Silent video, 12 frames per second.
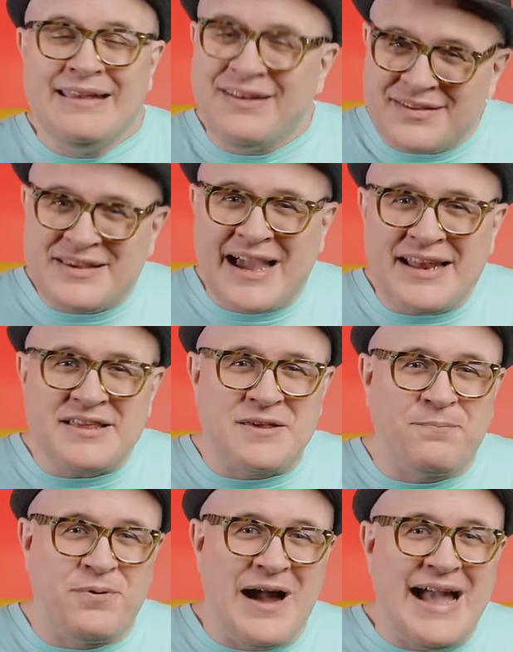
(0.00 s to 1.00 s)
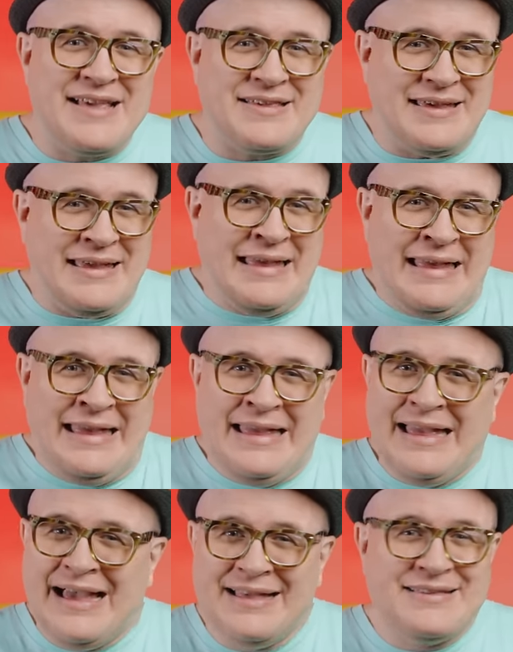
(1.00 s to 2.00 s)
You know, it's kind of surprising.
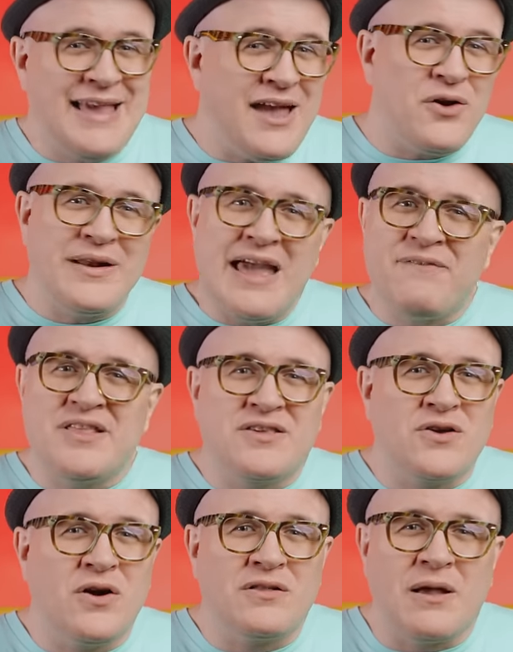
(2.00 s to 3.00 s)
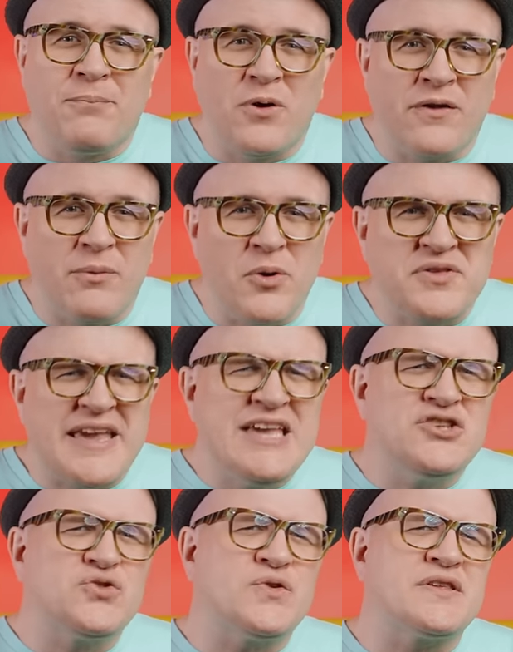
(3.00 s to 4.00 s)
Uh, Zager and Evans cooked up one of the most
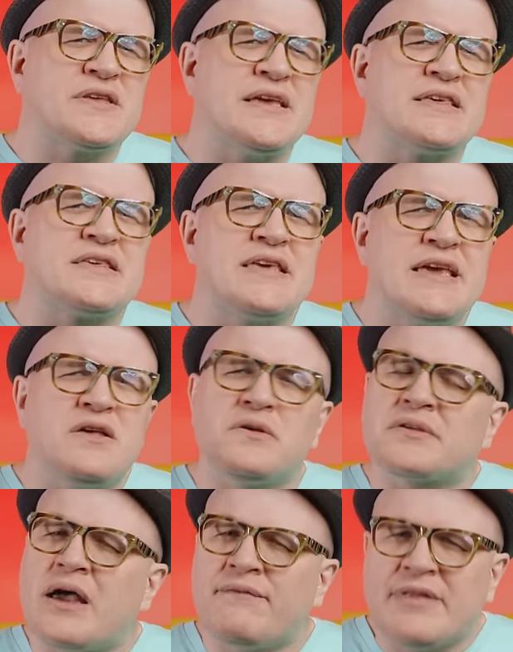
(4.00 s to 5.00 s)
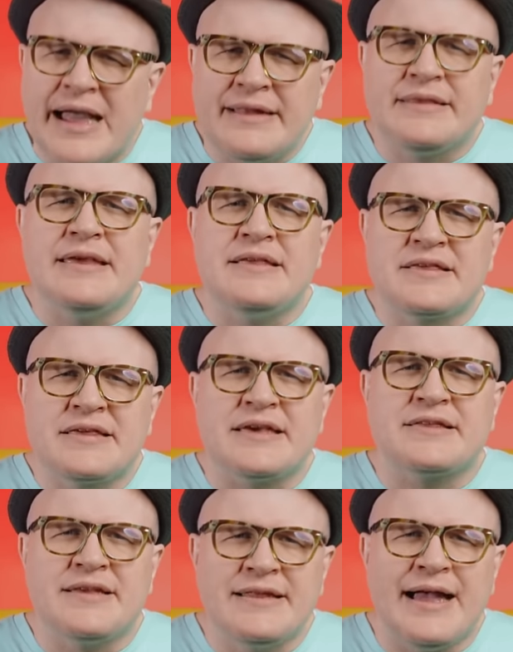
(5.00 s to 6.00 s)
interesting singles of nineteen
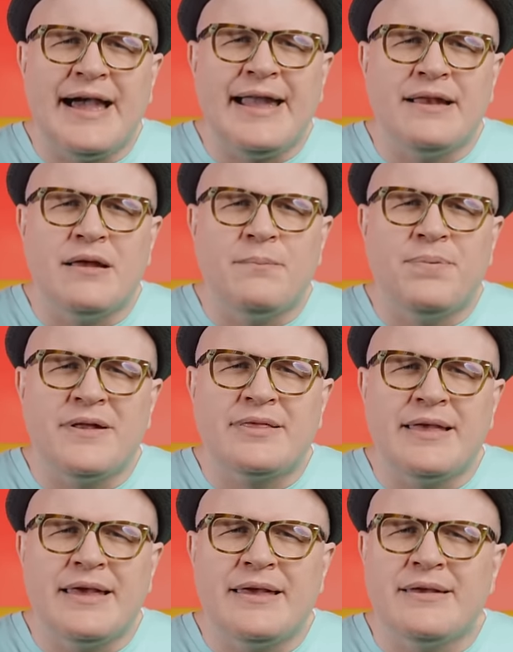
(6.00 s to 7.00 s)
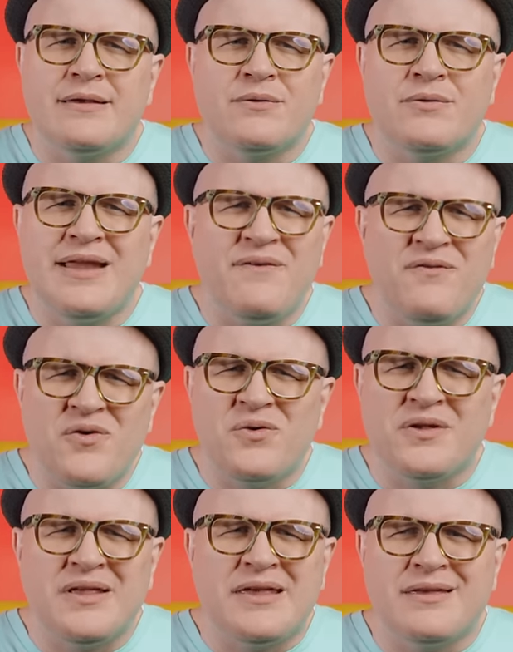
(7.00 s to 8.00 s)
sixty-nine, but they were never
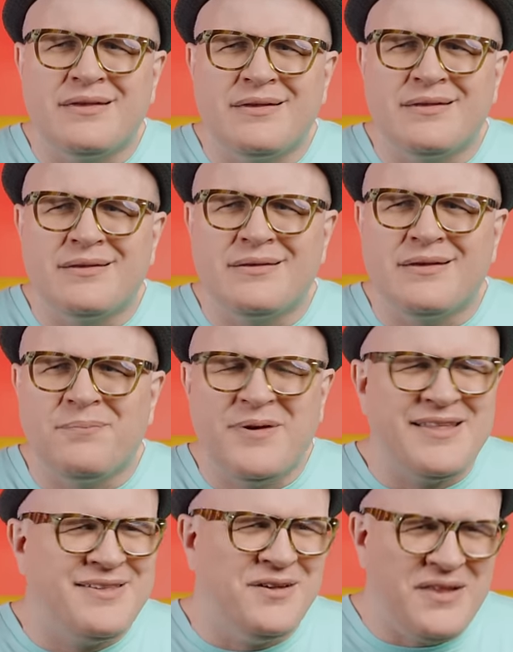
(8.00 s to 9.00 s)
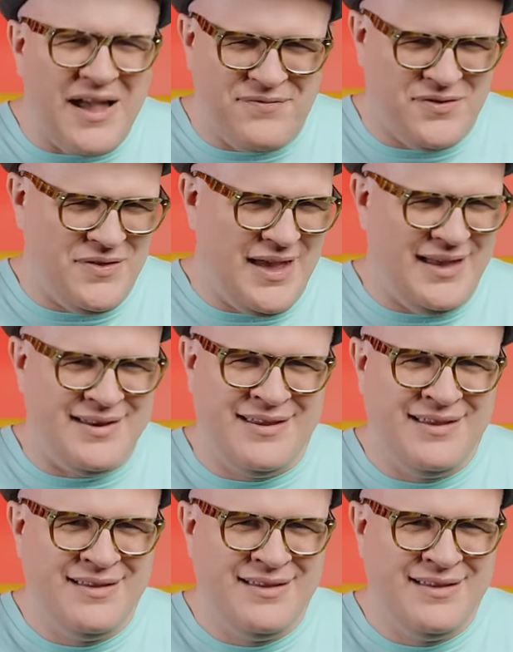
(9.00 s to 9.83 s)
really a big deal after that.